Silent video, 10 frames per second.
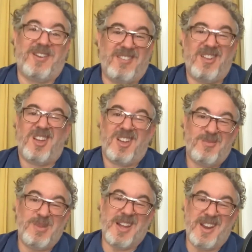and
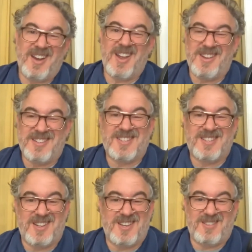it'd be kind of nice
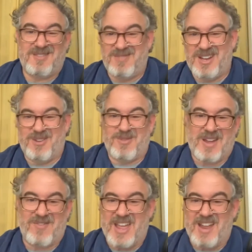to
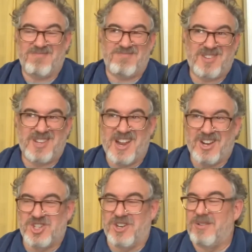have that
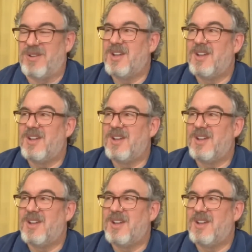connection,